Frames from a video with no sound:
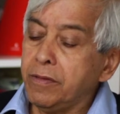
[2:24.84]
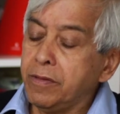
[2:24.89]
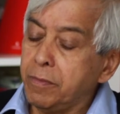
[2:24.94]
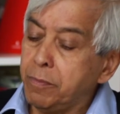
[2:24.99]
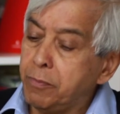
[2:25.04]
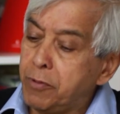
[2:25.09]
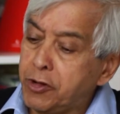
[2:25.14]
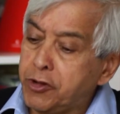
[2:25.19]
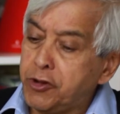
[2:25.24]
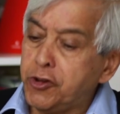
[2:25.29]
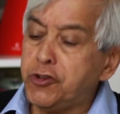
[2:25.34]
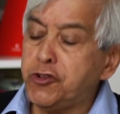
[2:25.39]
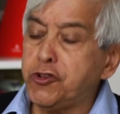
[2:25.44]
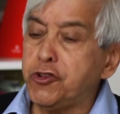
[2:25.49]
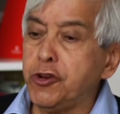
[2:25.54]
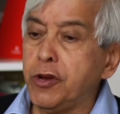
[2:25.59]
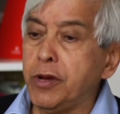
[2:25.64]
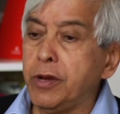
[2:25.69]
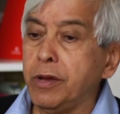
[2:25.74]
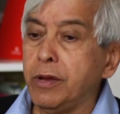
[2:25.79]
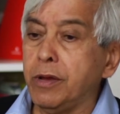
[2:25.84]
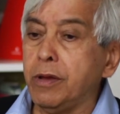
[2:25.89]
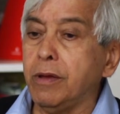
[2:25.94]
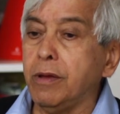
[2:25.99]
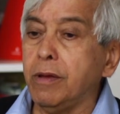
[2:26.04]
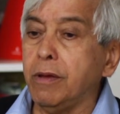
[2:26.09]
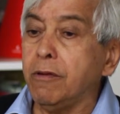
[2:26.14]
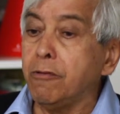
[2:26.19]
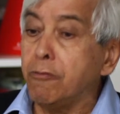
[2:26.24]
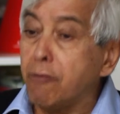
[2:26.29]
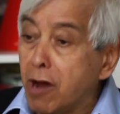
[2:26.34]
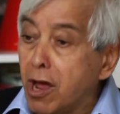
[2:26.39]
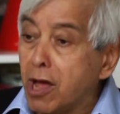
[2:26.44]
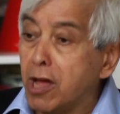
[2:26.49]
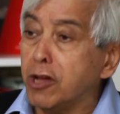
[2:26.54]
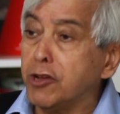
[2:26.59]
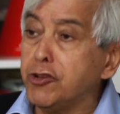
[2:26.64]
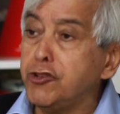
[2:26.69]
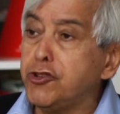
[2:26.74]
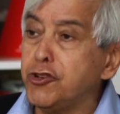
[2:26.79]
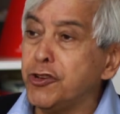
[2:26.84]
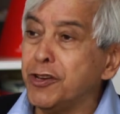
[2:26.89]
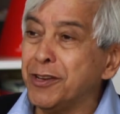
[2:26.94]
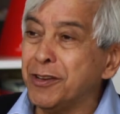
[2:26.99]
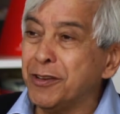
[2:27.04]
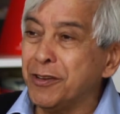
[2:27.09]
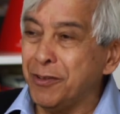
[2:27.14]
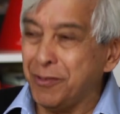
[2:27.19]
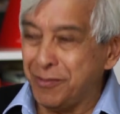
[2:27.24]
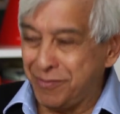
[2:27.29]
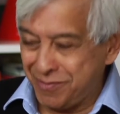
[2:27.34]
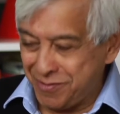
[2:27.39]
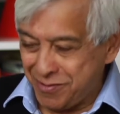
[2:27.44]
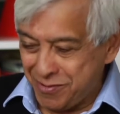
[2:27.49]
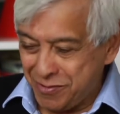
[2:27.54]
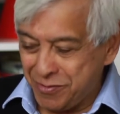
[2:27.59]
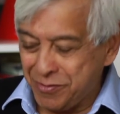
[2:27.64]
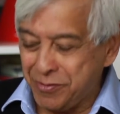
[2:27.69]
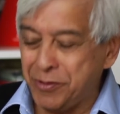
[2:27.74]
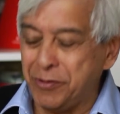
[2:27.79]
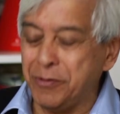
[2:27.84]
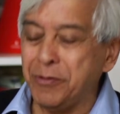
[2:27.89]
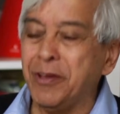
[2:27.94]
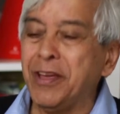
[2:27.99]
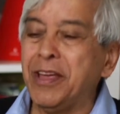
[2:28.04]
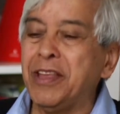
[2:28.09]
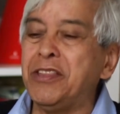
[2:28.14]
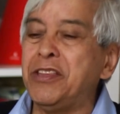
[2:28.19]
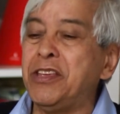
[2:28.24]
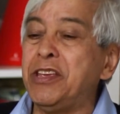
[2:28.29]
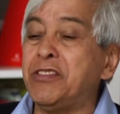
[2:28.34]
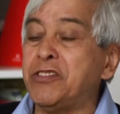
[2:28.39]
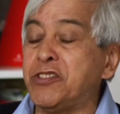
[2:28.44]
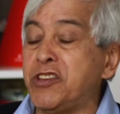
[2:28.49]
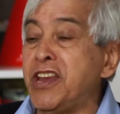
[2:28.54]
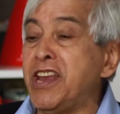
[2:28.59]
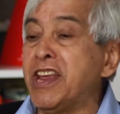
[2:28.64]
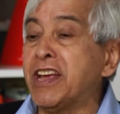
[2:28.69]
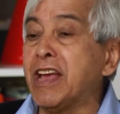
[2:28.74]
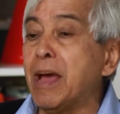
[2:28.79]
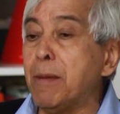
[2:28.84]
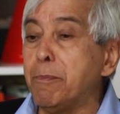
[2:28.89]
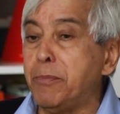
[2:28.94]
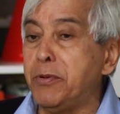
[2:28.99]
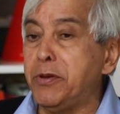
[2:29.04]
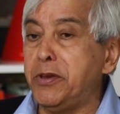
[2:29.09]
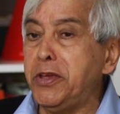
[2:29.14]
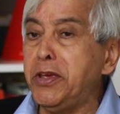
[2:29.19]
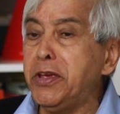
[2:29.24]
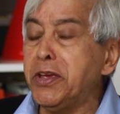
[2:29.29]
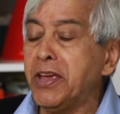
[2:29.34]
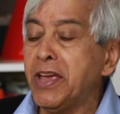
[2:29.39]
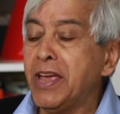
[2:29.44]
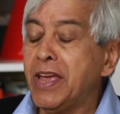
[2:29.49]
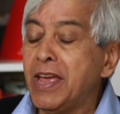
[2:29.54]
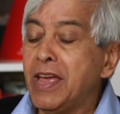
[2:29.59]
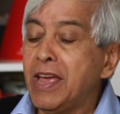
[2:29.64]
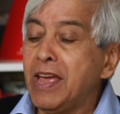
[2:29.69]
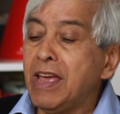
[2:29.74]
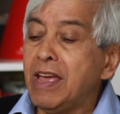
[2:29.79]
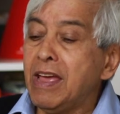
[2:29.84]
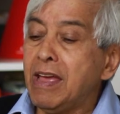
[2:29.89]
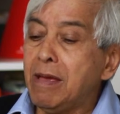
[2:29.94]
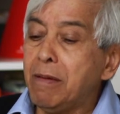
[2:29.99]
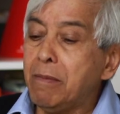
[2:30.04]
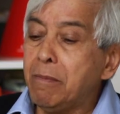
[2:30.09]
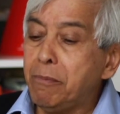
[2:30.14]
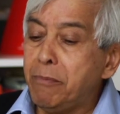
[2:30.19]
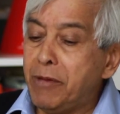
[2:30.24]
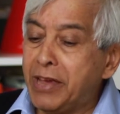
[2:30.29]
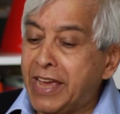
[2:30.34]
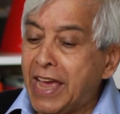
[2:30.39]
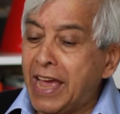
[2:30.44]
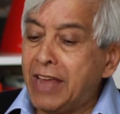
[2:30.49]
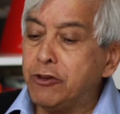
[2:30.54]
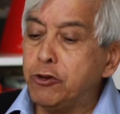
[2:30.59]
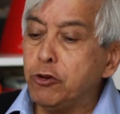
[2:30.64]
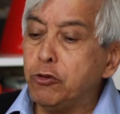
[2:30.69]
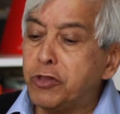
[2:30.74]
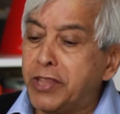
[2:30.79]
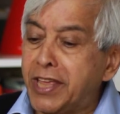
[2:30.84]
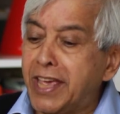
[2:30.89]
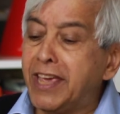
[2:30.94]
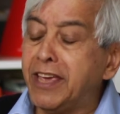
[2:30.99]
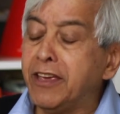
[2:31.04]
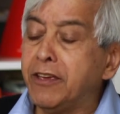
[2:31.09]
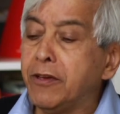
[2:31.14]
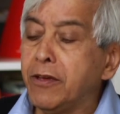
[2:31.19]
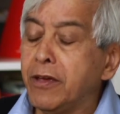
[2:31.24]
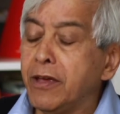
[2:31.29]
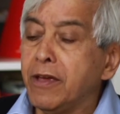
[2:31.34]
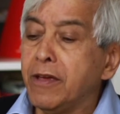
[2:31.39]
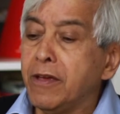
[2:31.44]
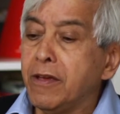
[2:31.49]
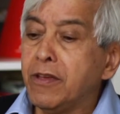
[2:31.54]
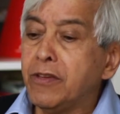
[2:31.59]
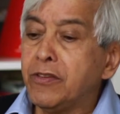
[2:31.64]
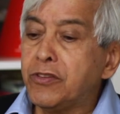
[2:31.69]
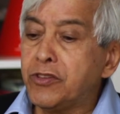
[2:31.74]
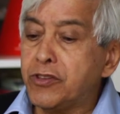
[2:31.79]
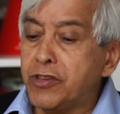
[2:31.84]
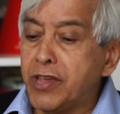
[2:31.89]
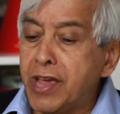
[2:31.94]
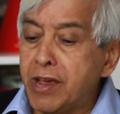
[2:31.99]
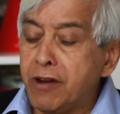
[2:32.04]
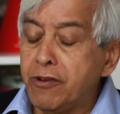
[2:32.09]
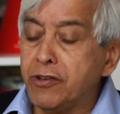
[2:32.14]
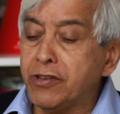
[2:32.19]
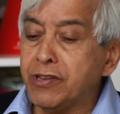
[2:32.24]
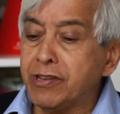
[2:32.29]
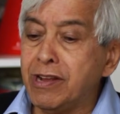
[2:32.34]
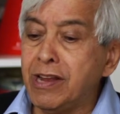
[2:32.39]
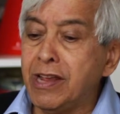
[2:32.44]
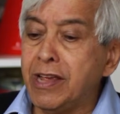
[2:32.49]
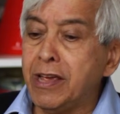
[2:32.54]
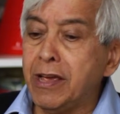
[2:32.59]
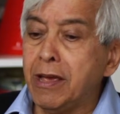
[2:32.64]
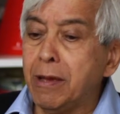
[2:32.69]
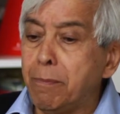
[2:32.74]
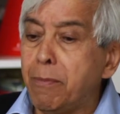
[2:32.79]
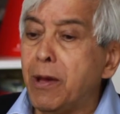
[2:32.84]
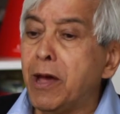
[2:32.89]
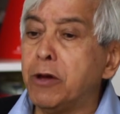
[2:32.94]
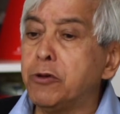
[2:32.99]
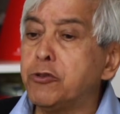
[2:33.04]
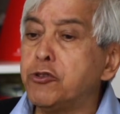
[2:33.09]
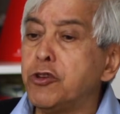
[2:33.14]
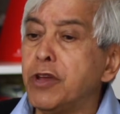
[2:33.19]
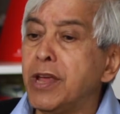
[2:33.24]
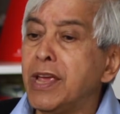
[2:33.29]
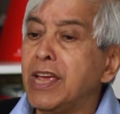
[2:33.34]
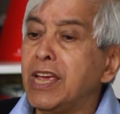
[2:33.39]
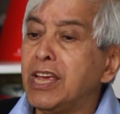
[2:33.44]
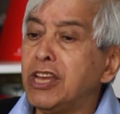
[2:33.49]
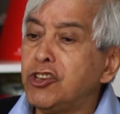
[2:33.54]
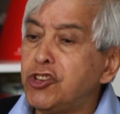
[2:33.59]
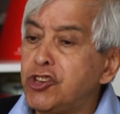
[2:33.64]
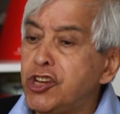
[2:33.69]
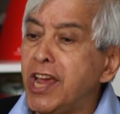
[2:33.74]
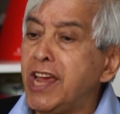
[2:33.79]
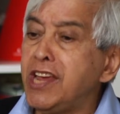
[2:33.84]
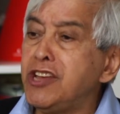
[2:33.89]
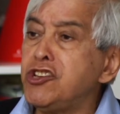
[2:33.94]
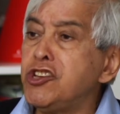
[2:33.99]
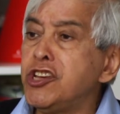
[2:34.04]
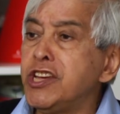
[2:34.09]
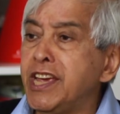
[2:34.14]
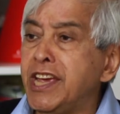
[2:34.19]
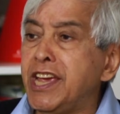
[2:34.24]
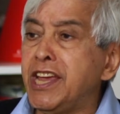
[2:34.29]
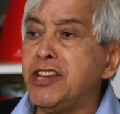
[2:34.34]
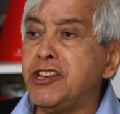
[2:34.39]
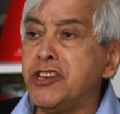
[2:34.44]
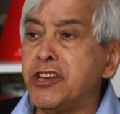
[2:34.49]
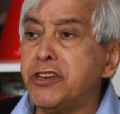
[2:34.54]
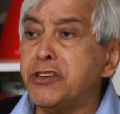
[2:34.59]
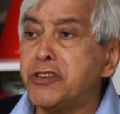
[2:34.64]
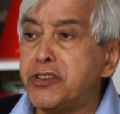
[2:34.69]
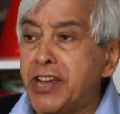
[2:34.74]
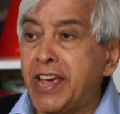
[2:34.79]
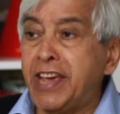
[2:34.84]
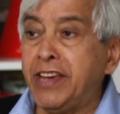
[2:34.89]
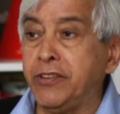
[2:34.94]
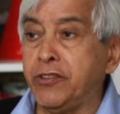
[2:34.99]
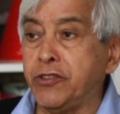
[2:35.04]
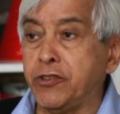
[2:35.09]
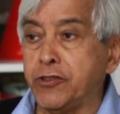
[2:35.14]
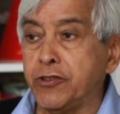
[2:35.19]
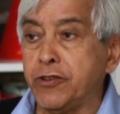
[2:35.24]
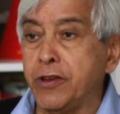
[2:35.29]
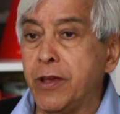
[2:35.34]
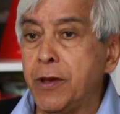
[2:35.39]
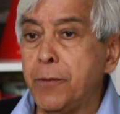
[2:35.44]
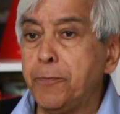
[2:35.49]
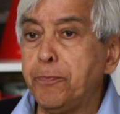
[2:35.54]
the British Raj and the East India Company began to think seriously about changing Indian taste.